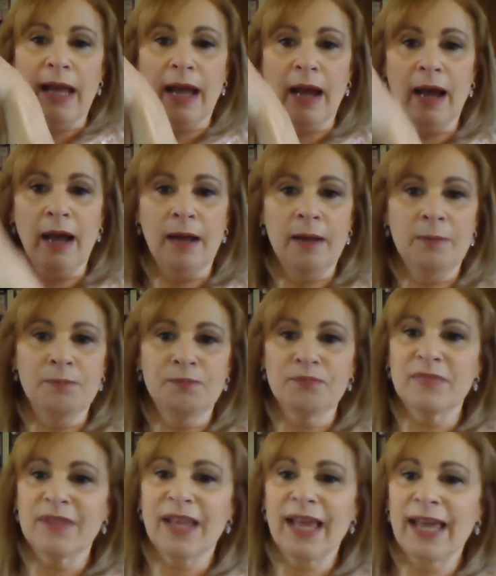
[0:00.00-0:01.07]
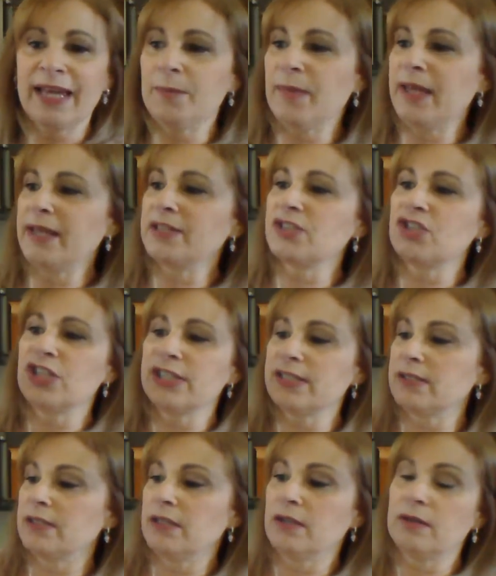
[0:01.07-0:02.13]
and it makes
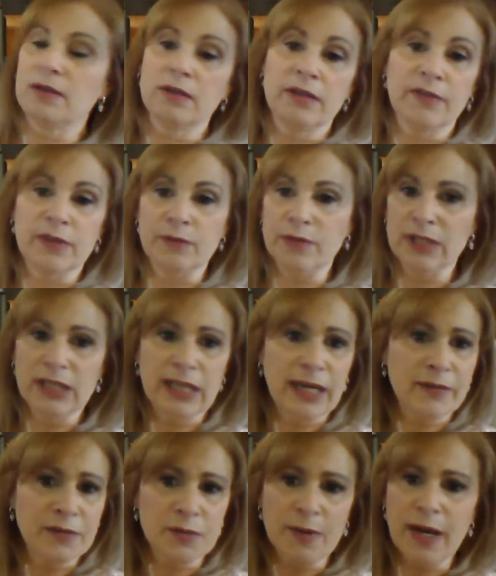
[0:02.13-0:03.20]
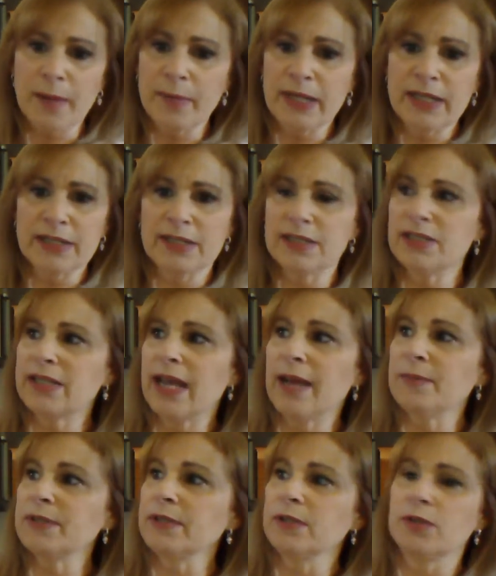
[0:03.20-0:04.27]
you don't even really have to wrap it. It's just
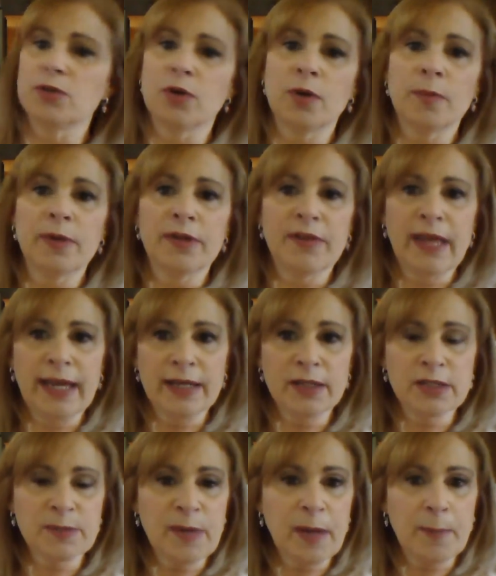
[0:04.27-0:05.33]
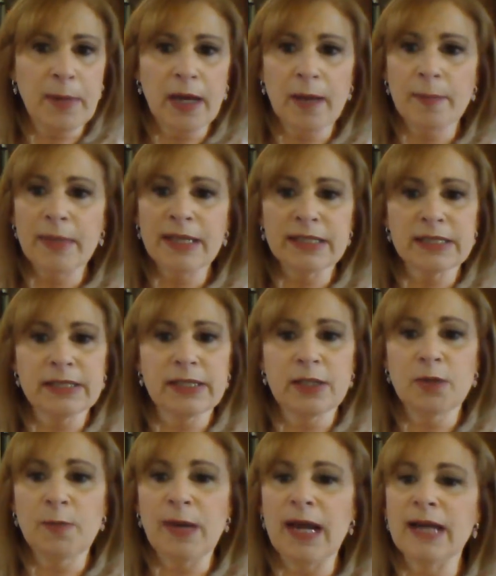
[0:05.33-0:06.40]
absolutely adorable. The handles pop up. It's a
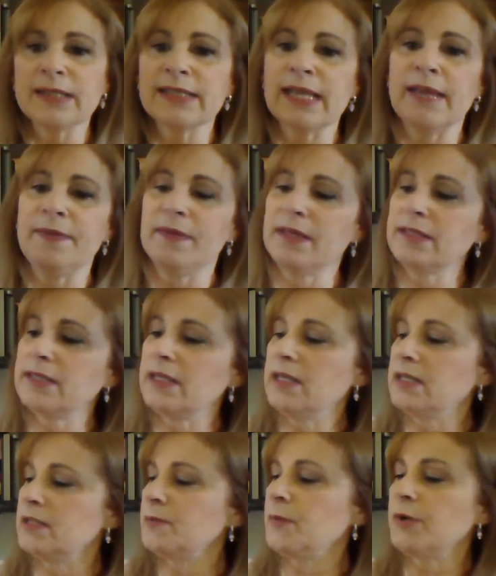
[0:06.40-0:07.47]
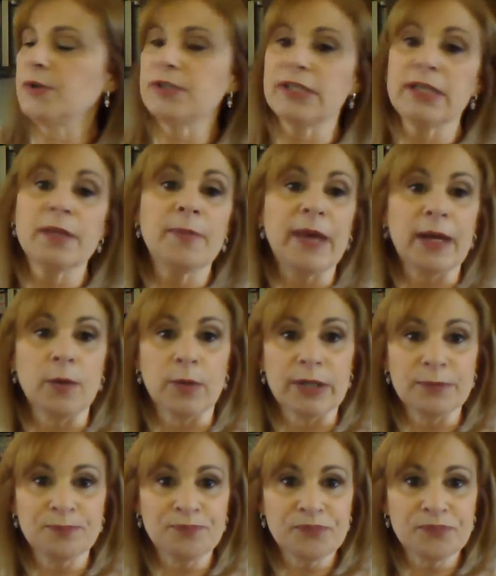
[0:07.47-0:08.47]
little box, and this is Percy the penguin,